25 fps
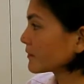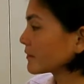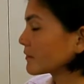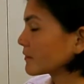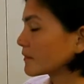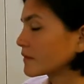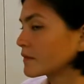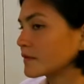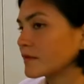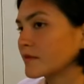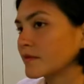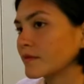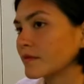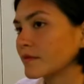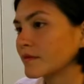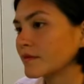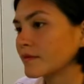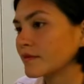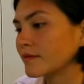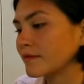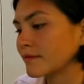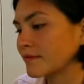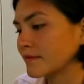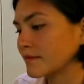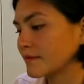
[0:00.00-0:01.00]

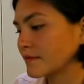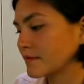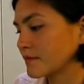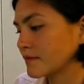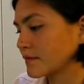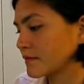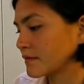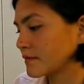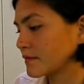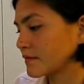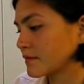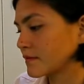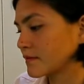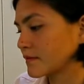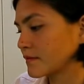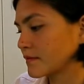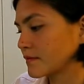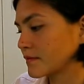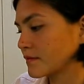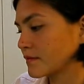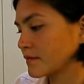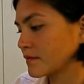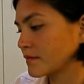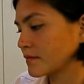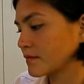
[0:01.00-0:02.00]

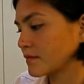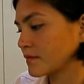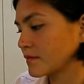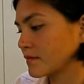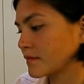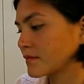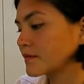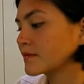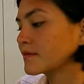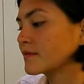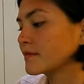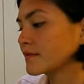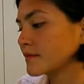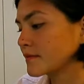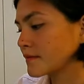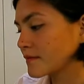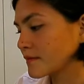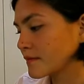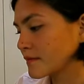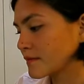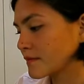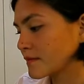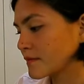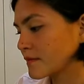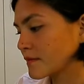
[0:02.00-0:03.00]

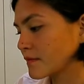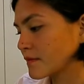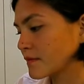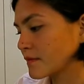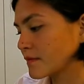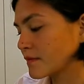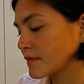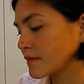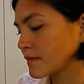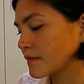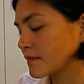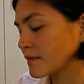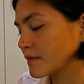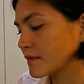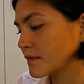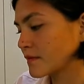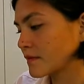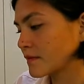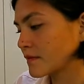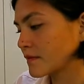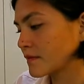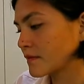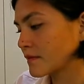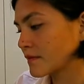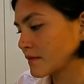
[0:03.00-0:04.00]

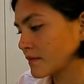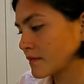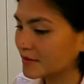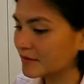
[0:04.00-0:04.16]
[no speech]